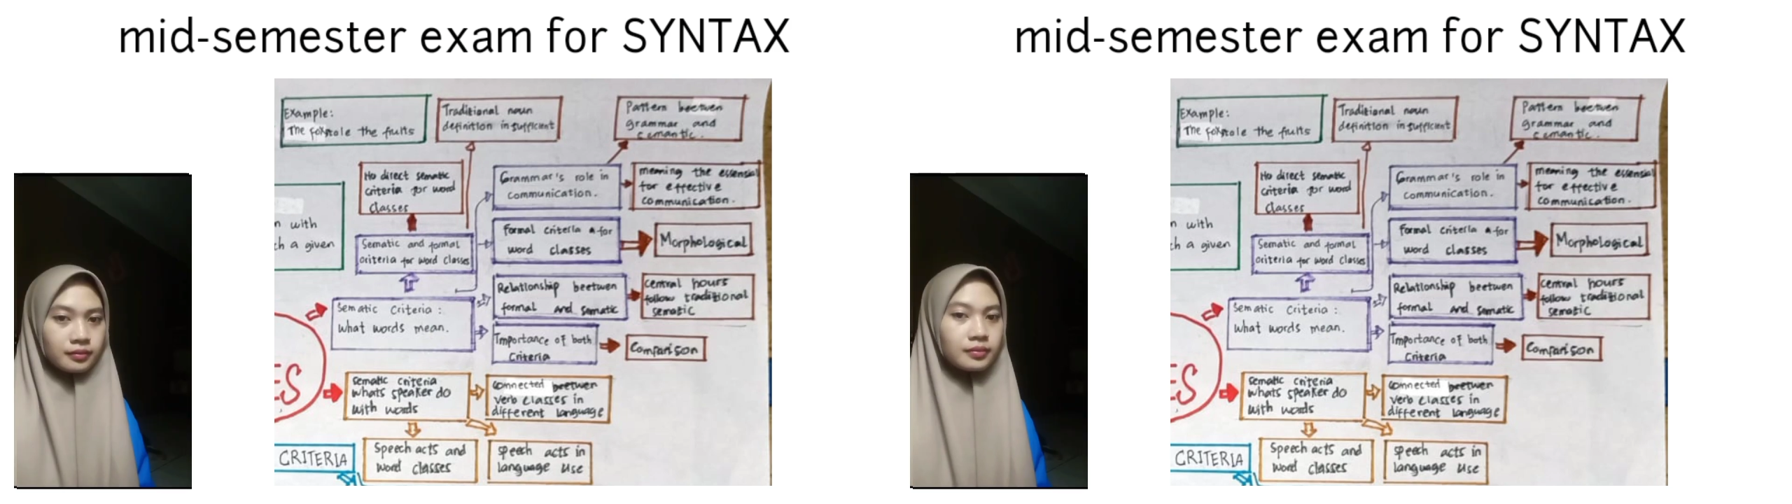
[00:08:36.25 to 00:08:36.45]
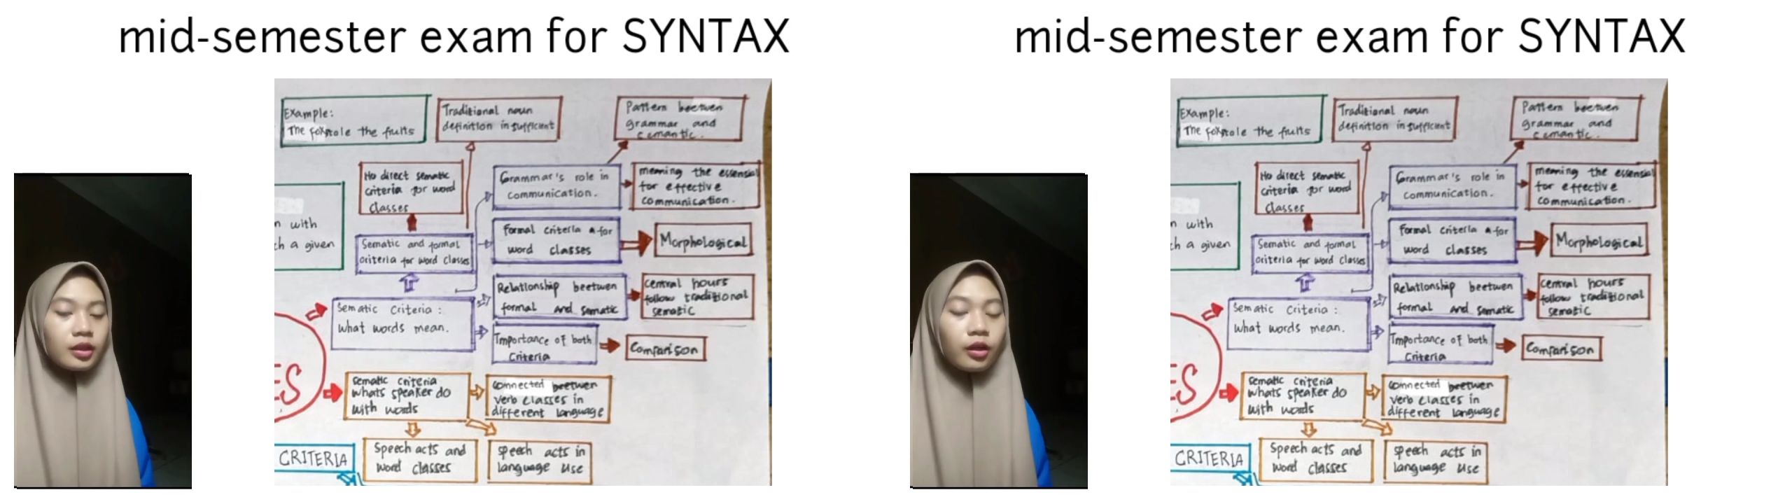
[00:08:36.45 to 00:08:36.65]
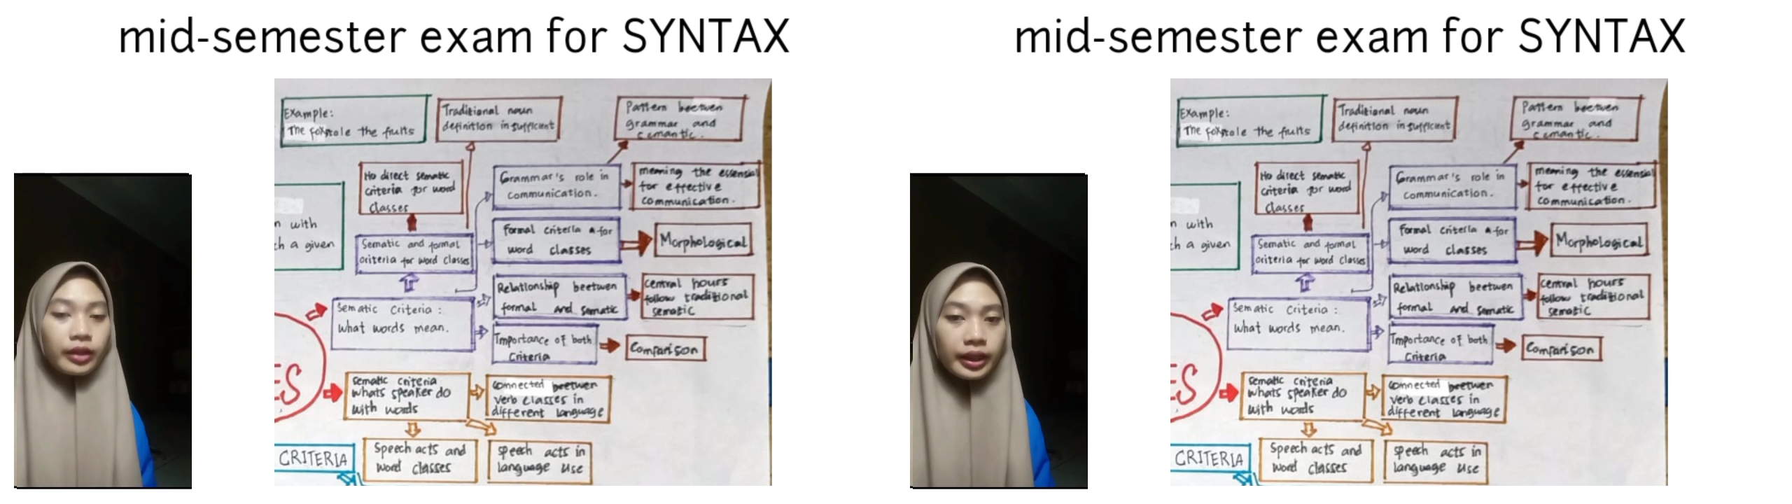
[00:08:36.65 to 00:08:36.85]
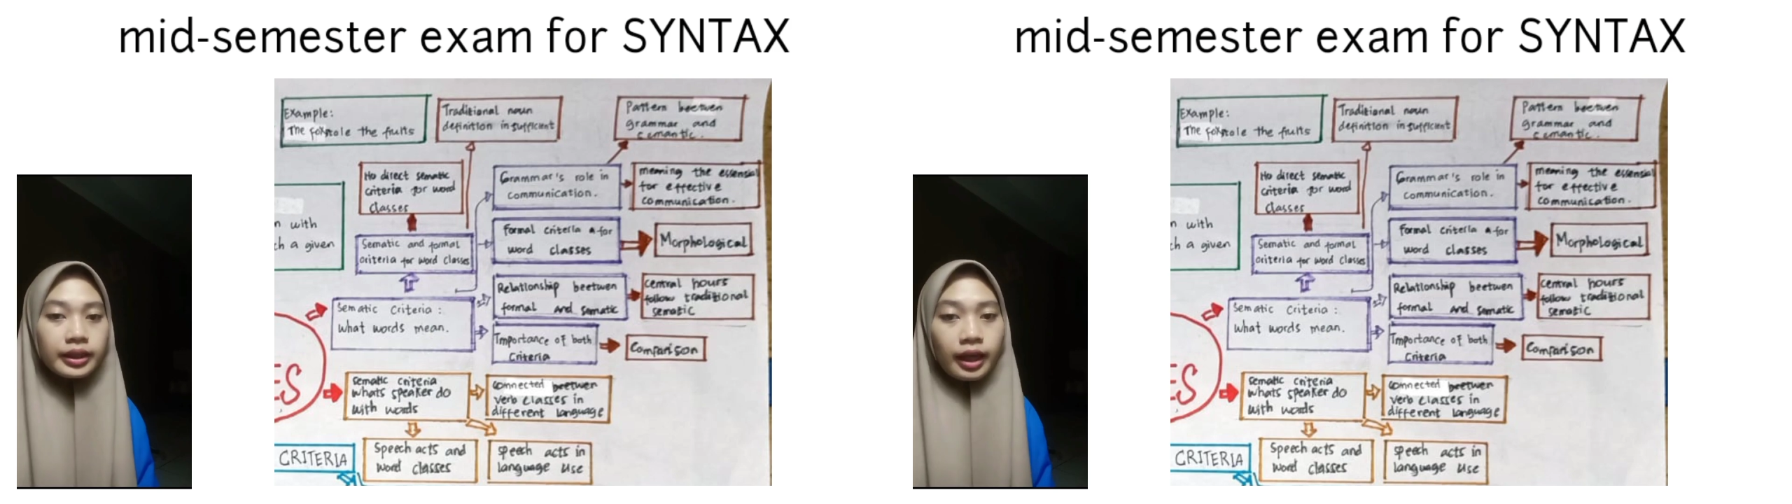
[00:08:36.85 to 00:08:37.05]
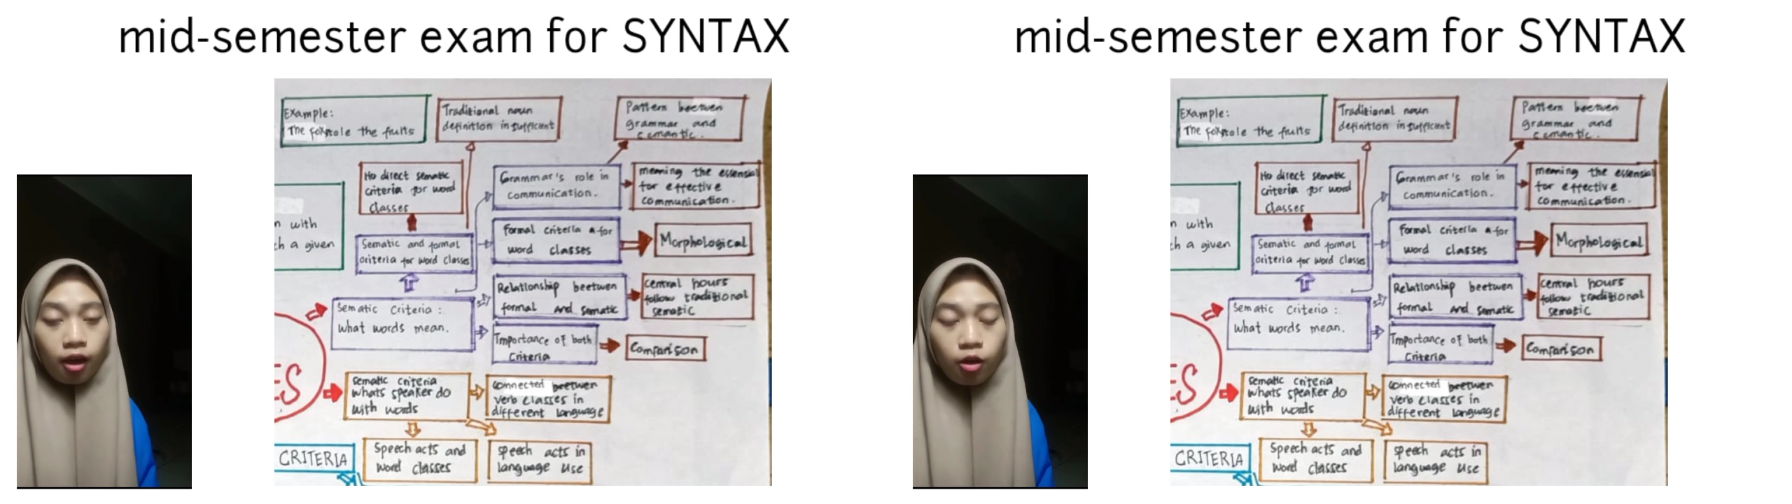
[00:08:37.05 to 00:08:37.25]
Okay,
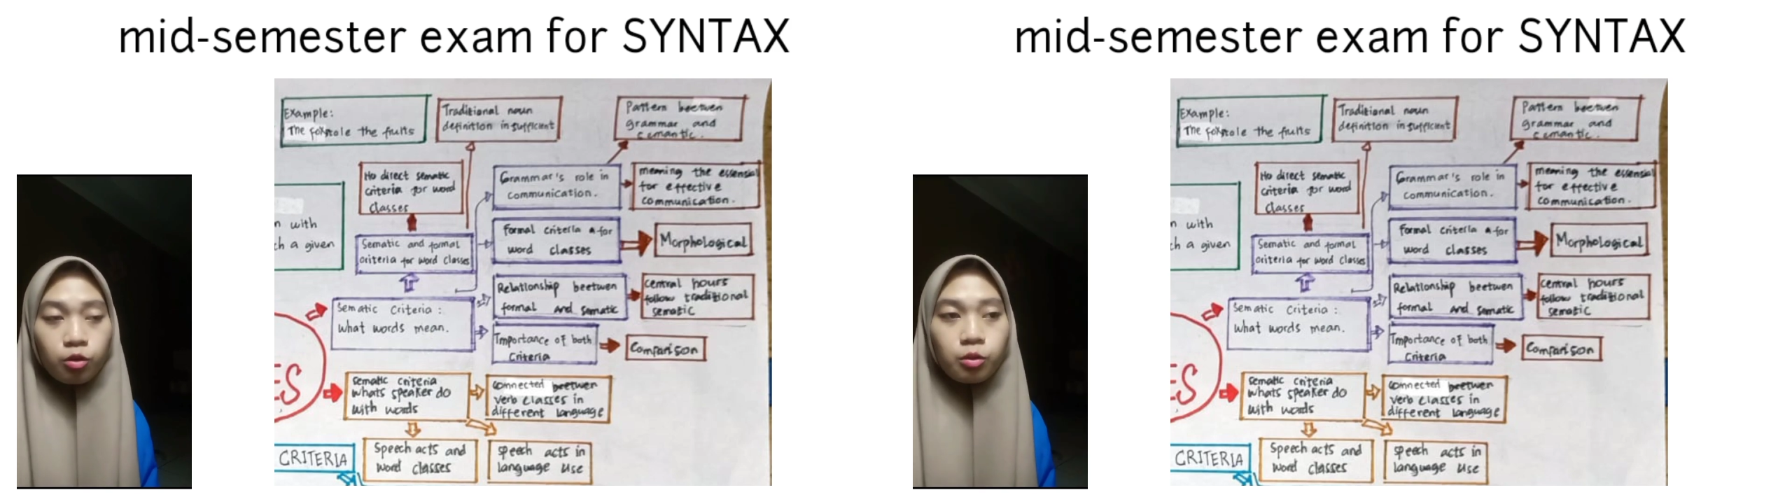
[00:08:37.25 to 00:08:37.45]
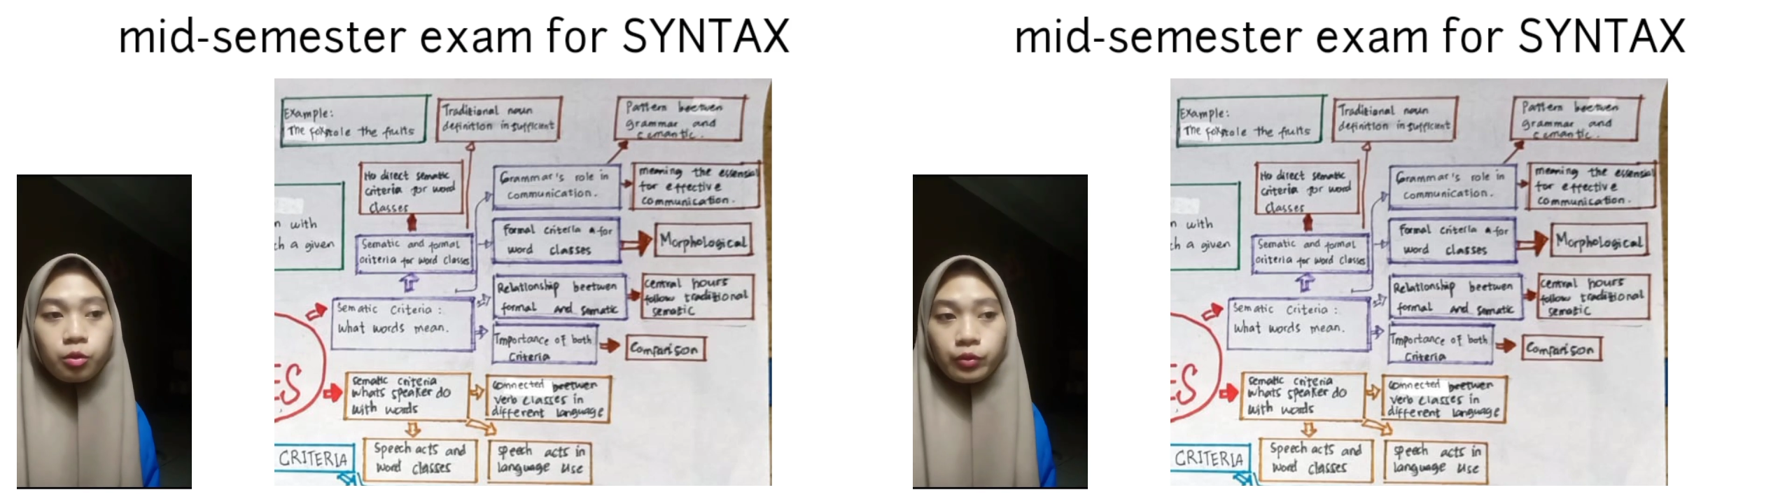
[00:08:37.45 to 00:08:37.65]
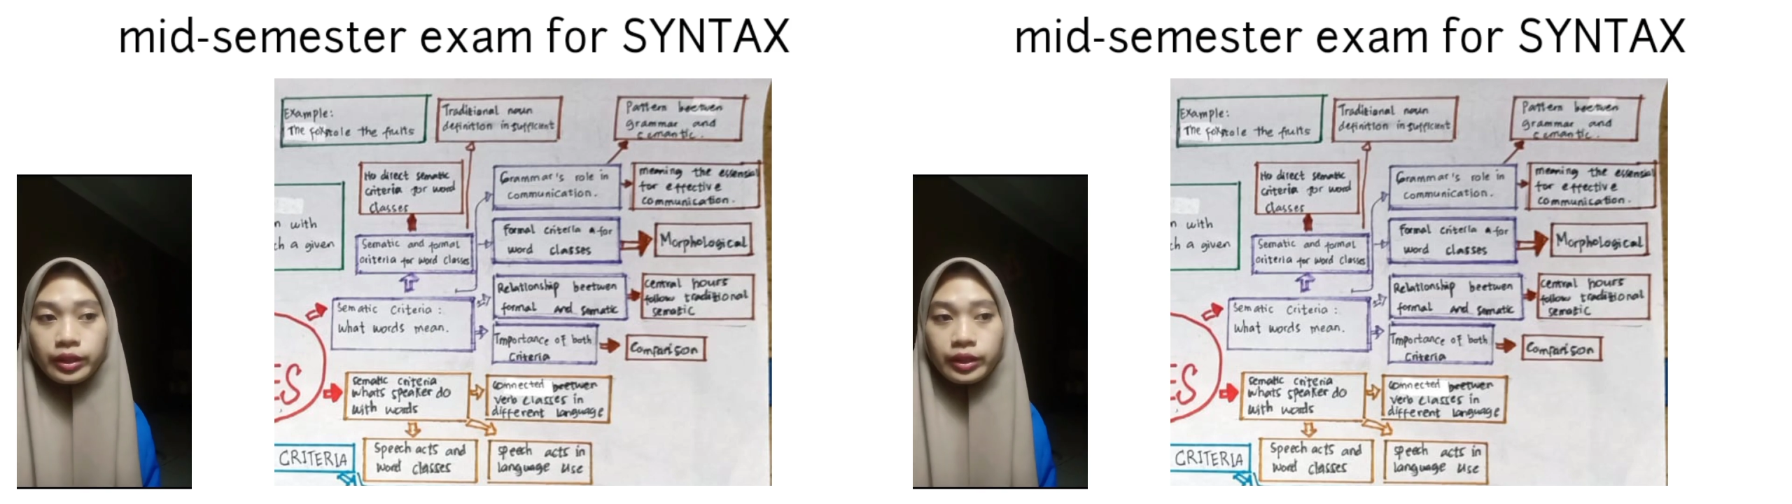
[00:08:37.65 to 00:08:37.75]
now we